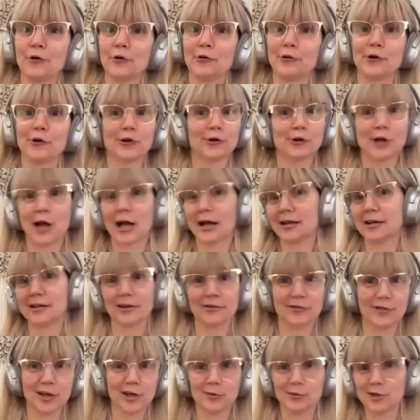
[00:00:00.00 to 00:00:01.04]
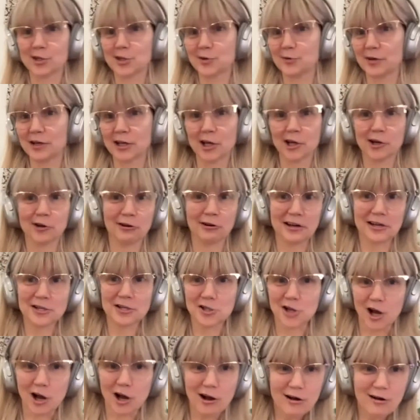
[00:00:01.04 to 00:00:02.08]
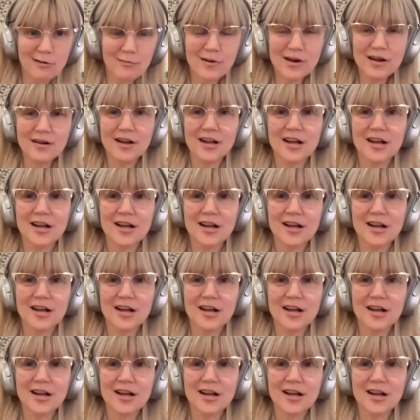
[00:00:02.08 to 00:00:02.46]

They're not going to think we're doing a great job.